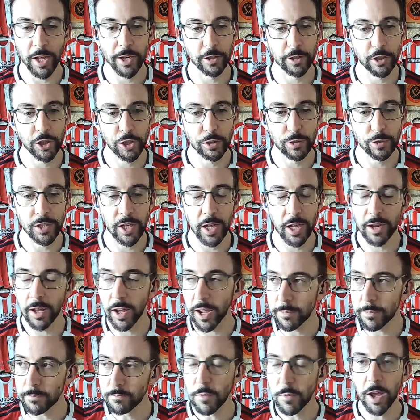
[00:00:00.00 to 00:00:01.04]
played on Tuesday
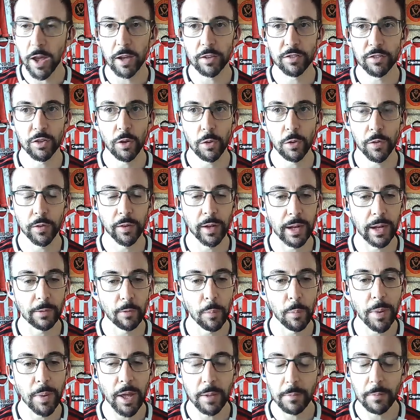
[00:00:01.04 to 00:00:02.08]
night. I still think they'll
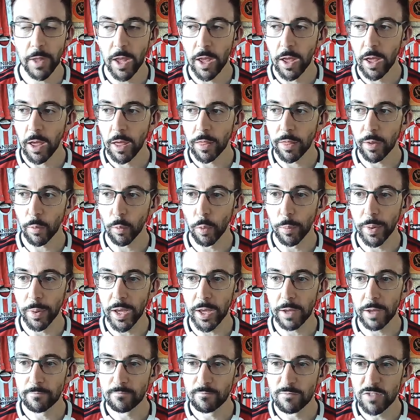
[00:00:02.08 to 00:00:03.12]
have a bit that will
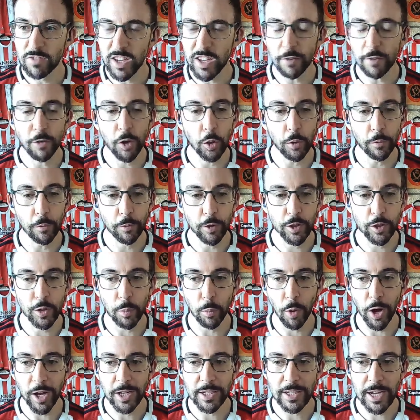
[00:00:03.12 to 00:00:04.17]
be difficult for us
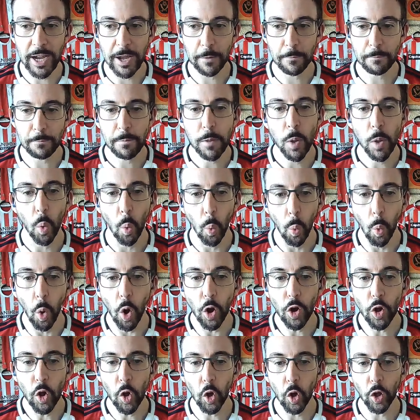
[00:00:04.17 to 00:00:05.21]
to break down.
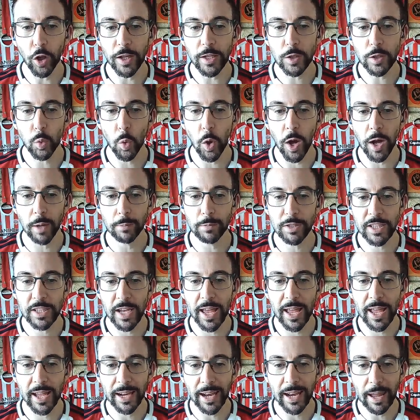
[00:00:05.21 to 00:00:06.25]
1-1 is what I'm
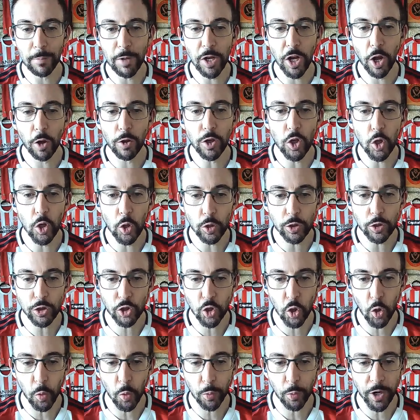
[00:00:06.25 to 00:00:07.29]
saying. Let me know your
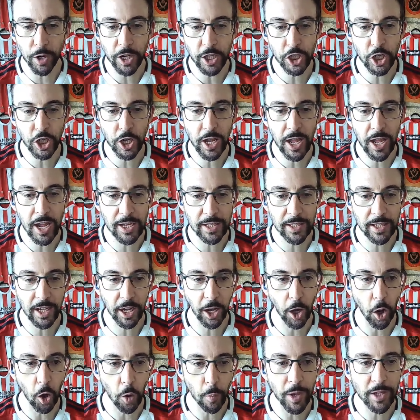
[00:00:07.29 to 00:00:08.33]
score prediction in the
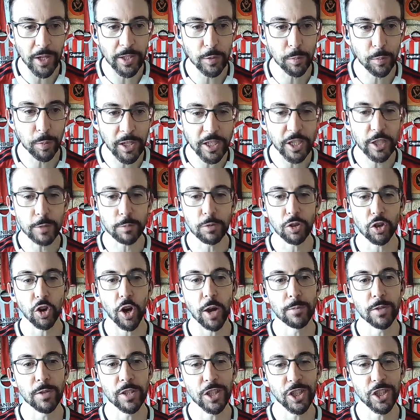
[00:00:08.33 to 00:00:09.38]
comments. Please
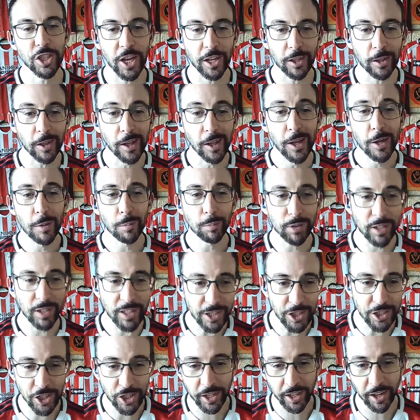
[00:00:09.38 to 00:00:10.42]
subscribe to the channel.
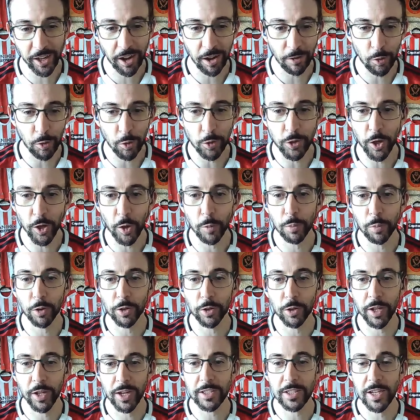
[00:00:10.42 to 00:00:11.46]
Please check out our audio
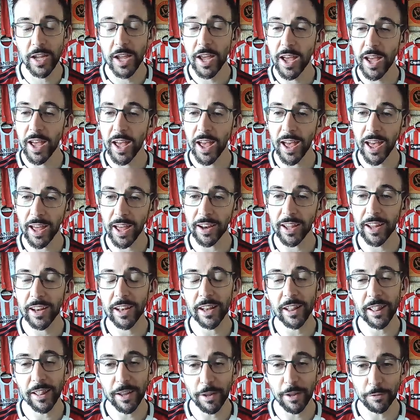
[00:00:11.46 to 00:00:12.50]
podcast. And
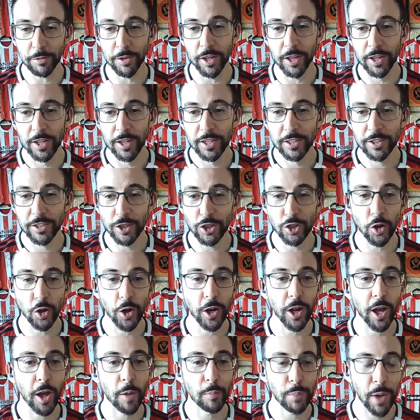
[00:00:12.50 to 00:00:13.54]
I'd love you to
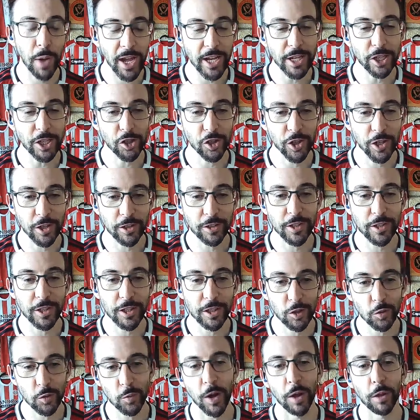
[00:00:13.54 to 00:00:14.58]
join our Patreon
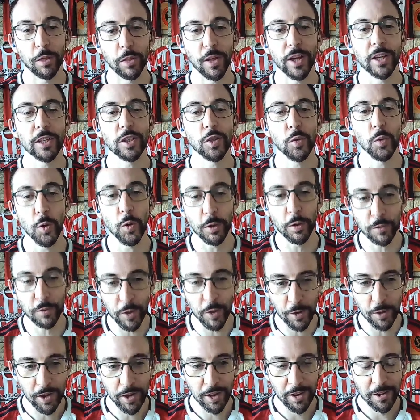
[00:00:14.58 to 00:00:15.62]
as well. Thanks to all of
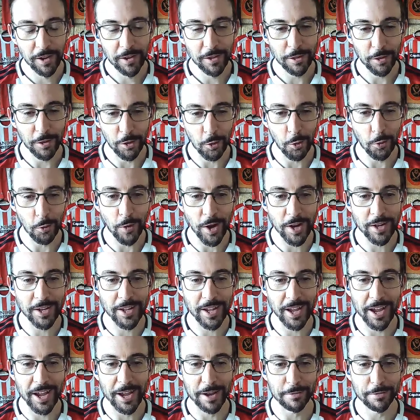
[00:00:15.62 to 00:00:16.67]
you that
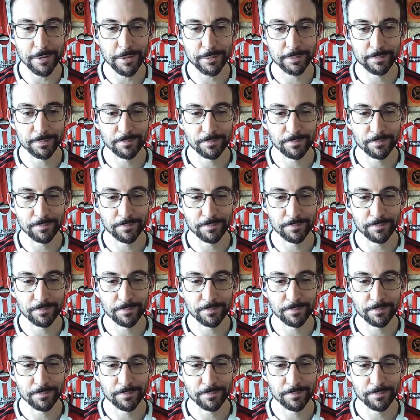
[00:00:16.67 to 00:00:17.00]
already have.